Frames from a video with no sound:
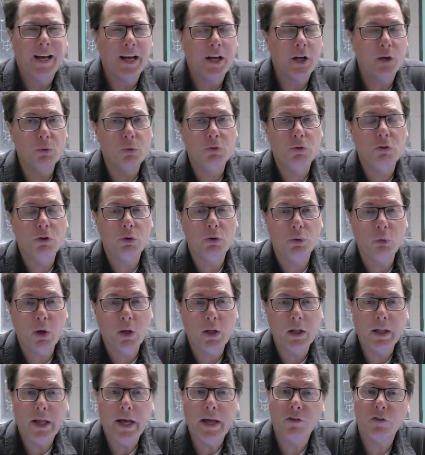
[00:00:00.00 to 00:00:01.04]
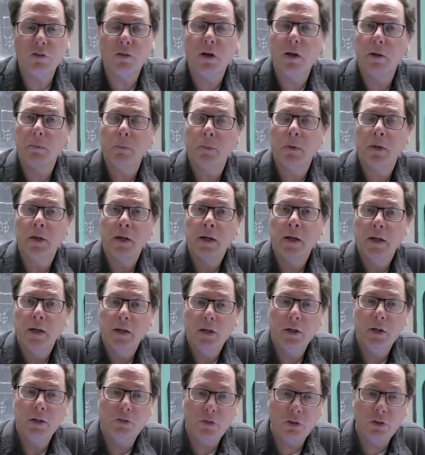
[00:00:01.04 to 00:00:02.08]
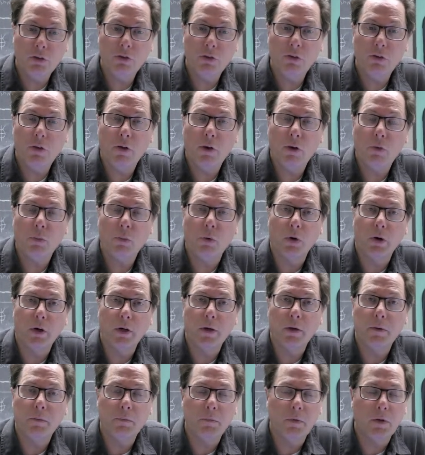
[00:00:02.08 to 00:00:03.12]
I know it was due last night, but you can still do the homework.